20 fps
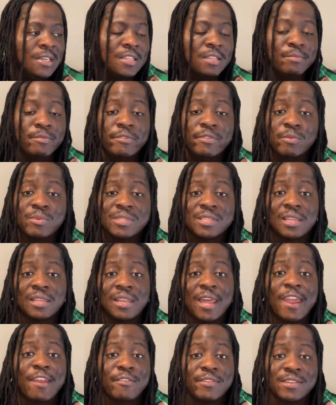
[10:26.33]
the movie was
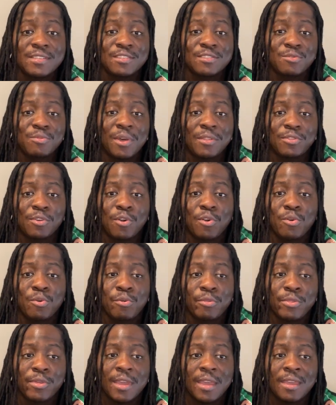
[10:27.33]
hilarious throughout the
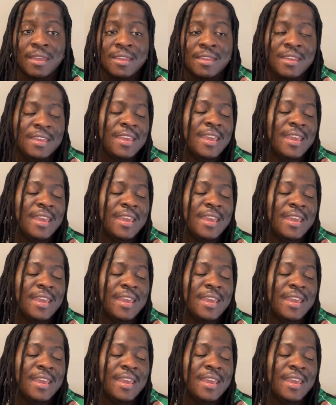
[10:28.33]
whole thing.